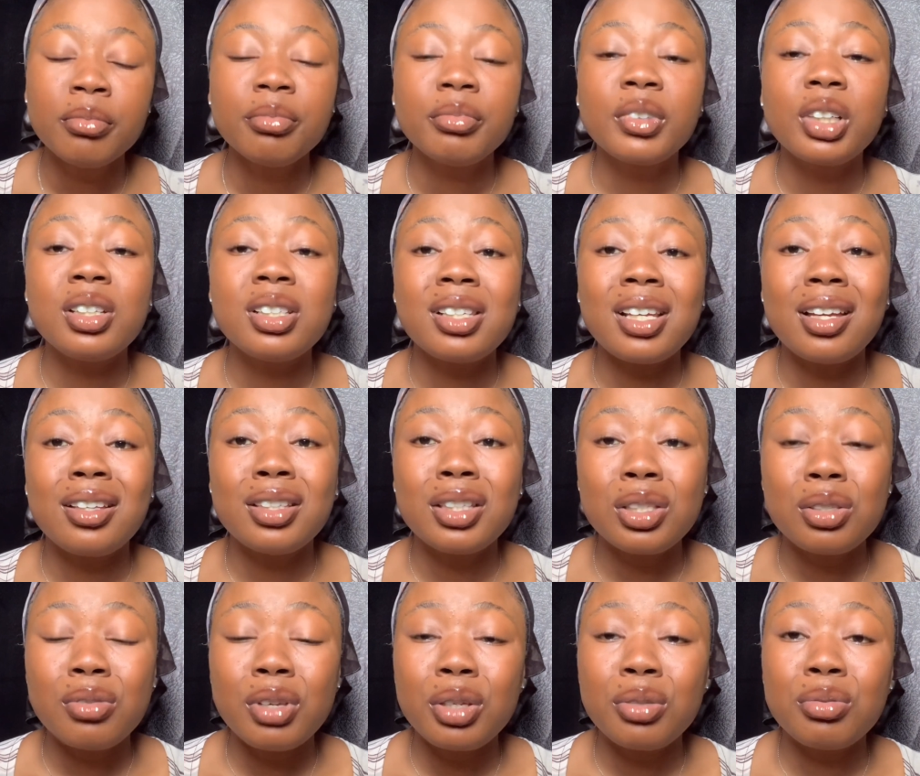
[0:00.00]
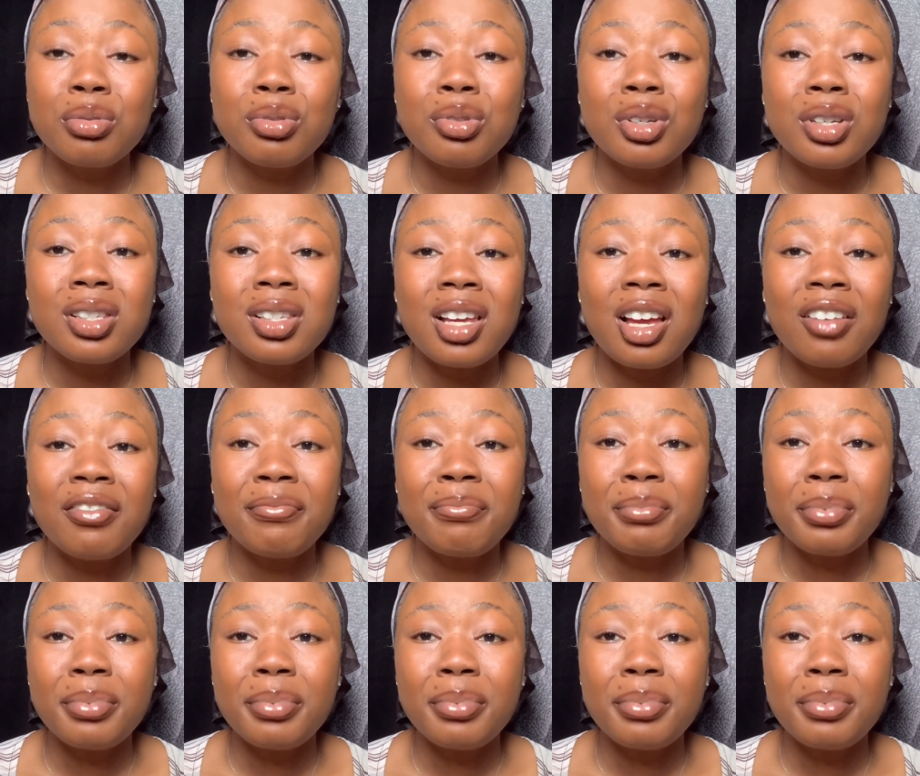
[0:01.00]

because there are days when you just have